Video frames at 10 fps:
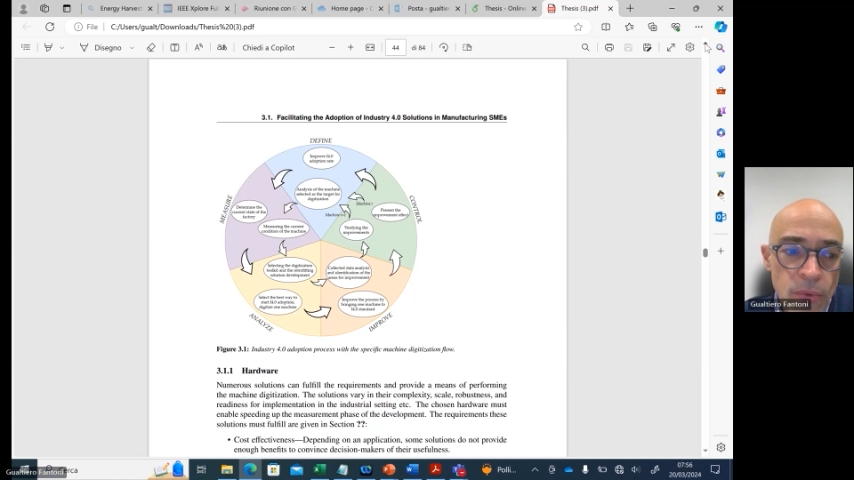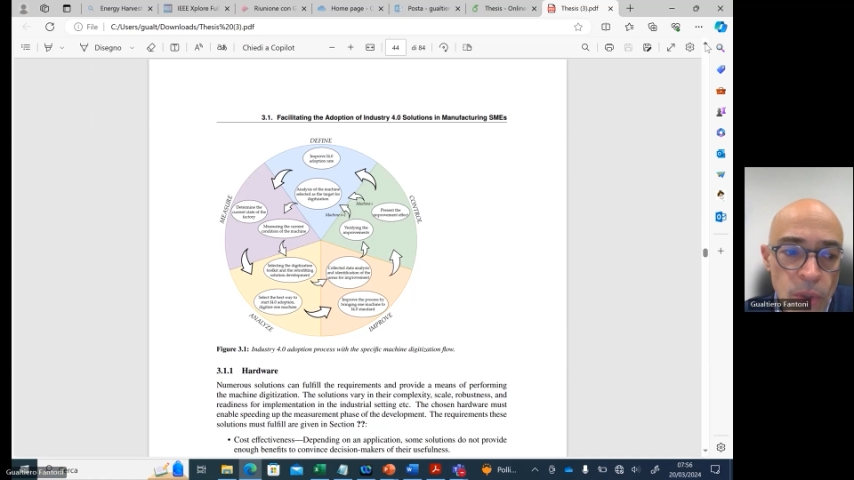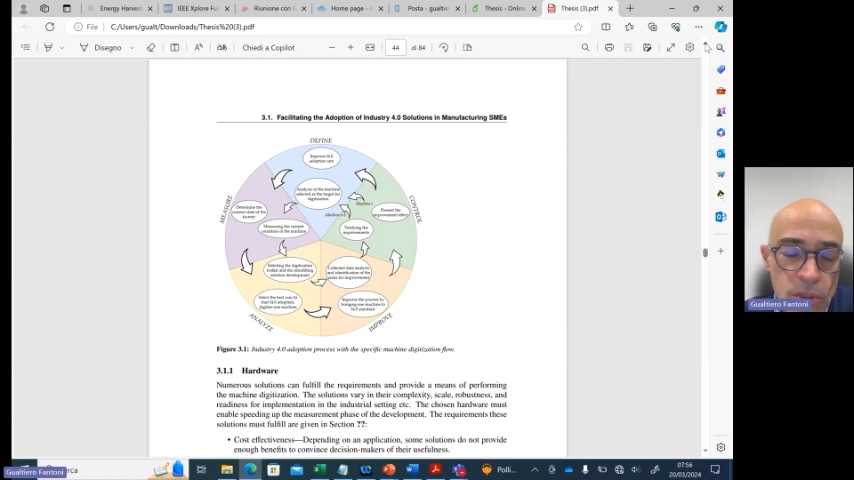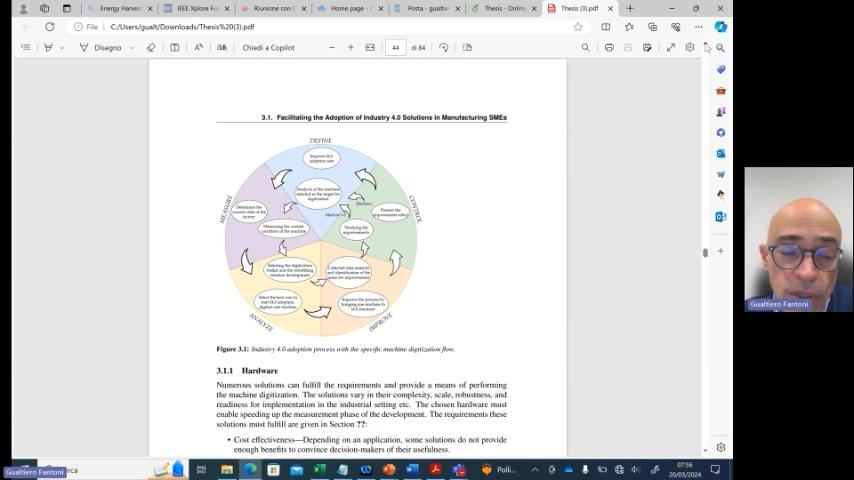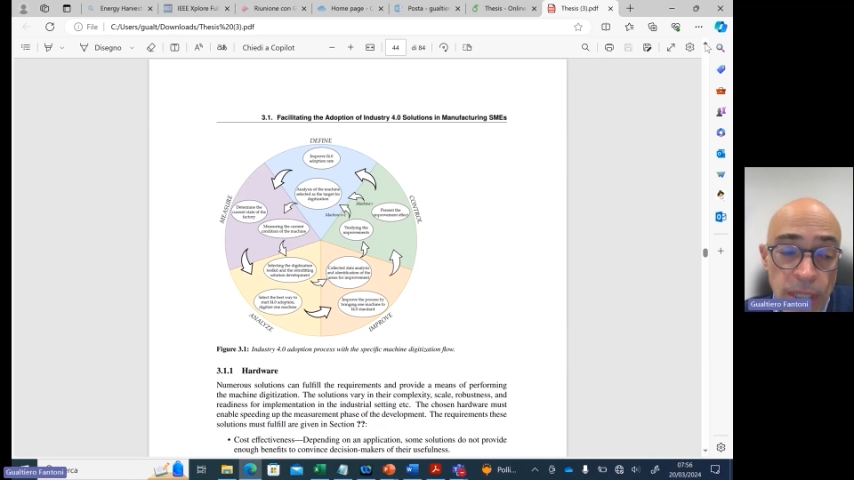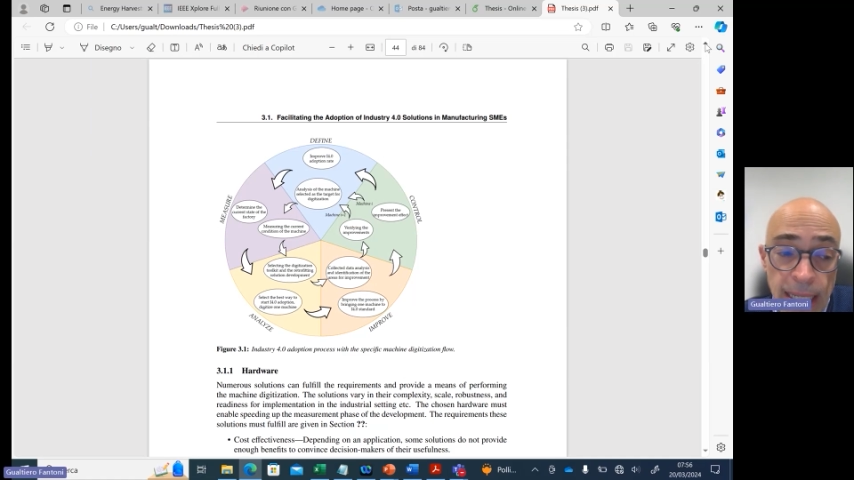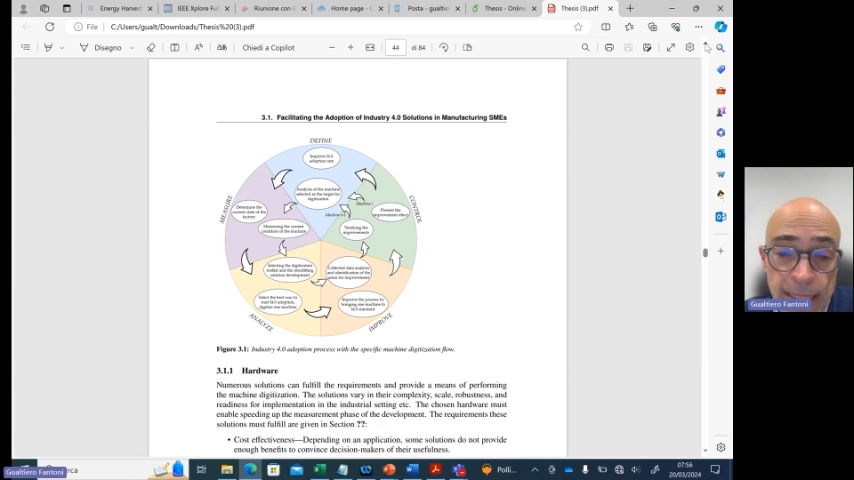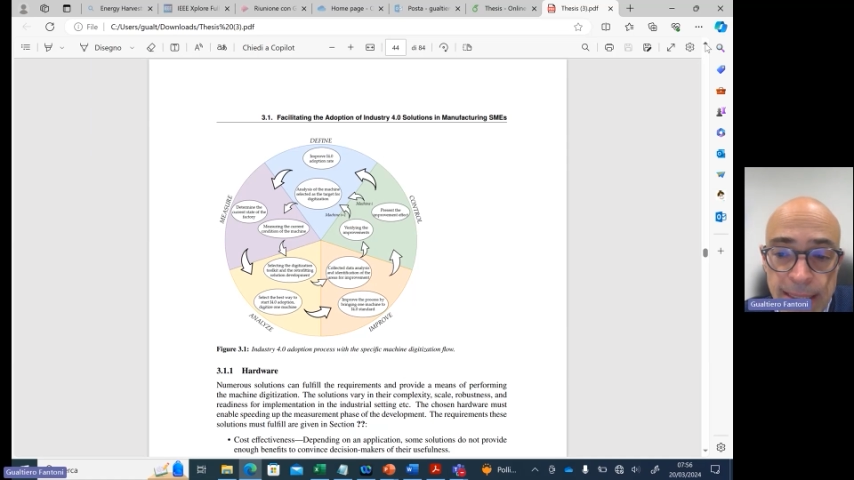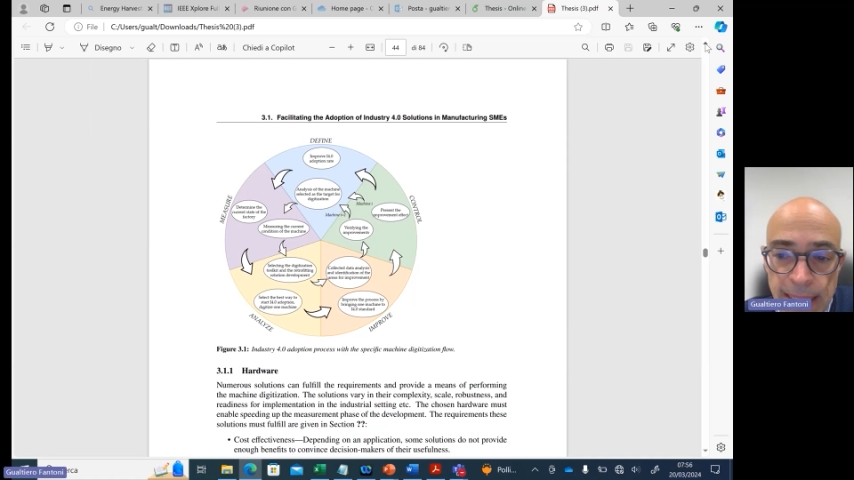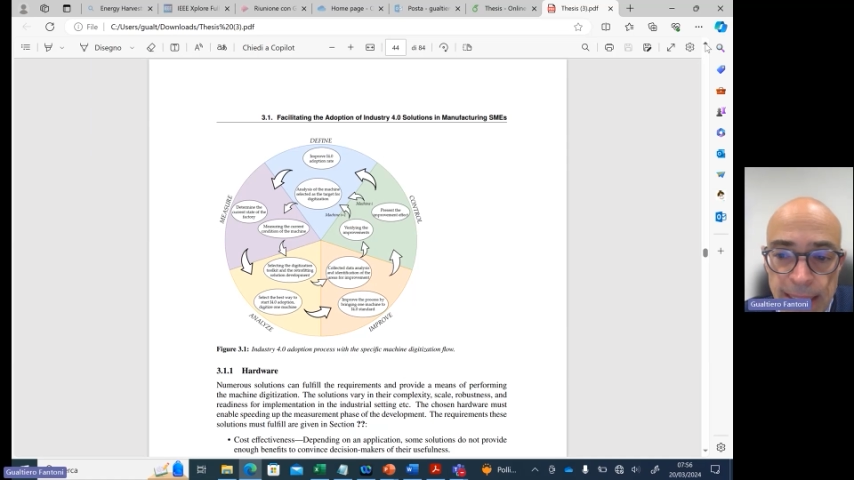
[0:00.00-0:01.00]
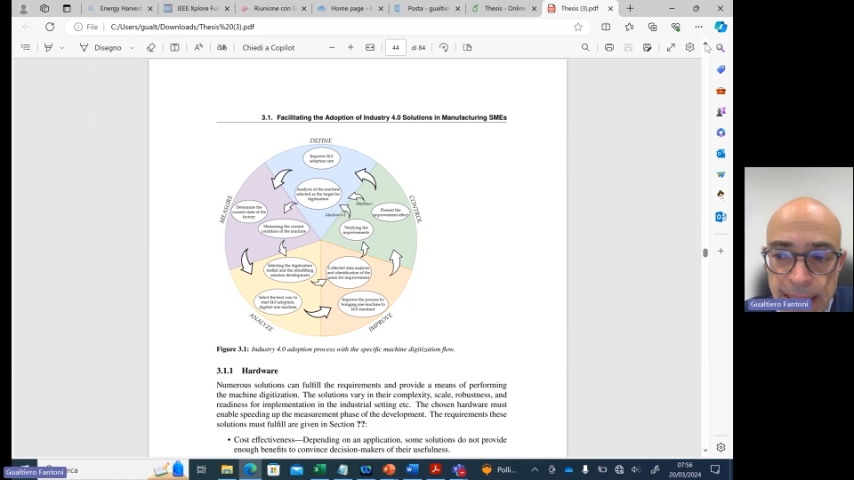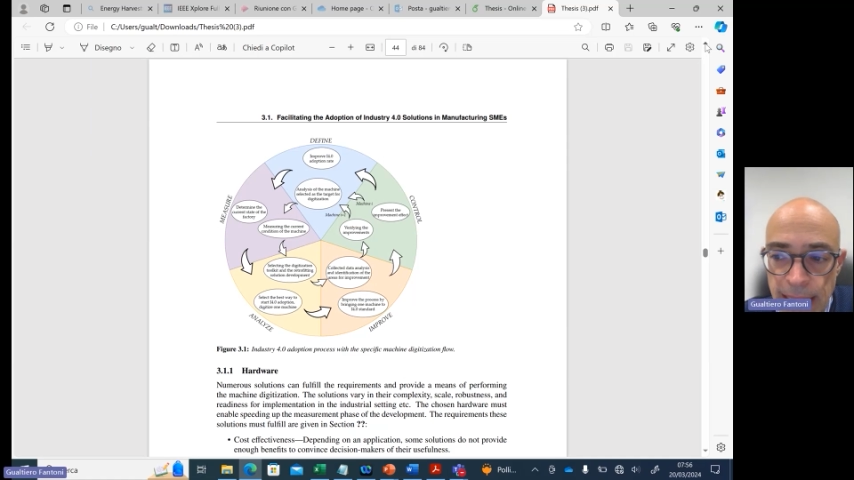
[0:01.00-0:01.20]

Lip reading: oriented